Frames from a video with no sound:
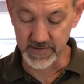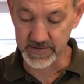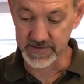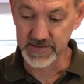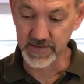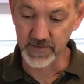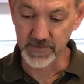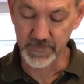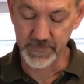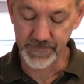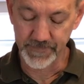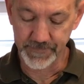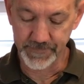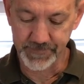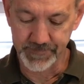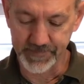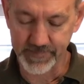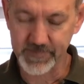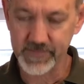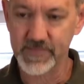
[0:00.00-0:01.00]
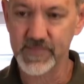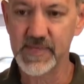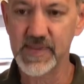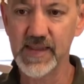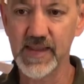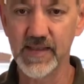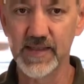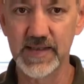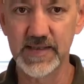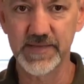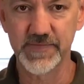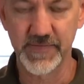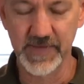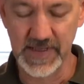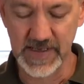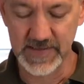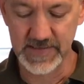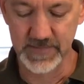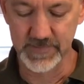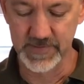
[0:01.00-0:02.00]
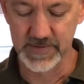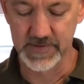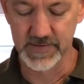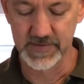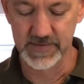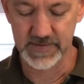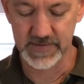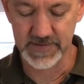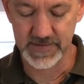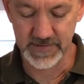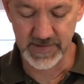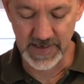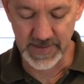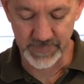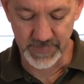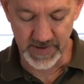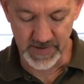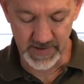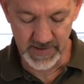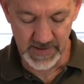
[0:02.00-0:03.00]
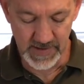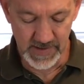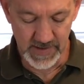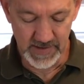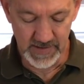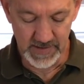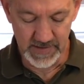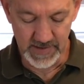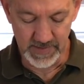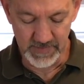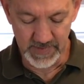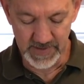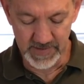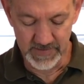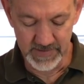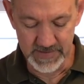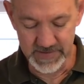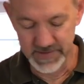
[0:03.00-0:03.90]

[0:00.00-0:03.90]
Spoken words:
So this flexible scraper can be used.